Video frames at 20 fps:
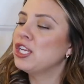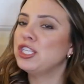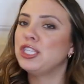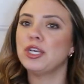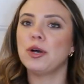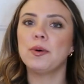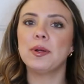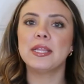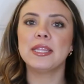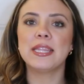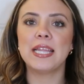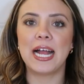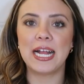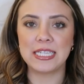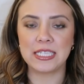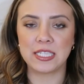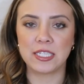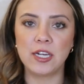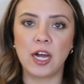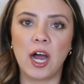So
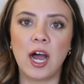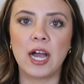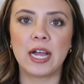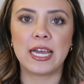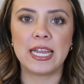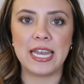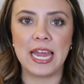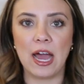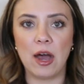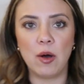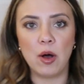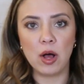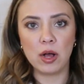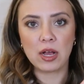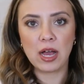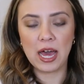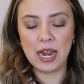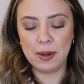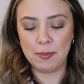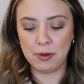let's talk now.
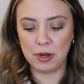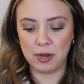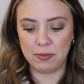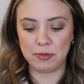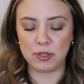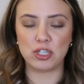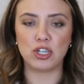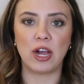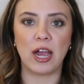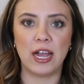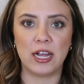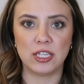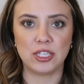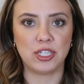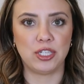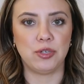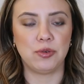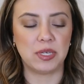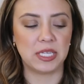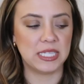I'll kind of put up the try
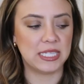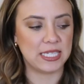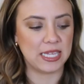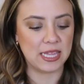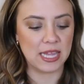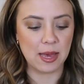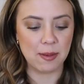on so you can see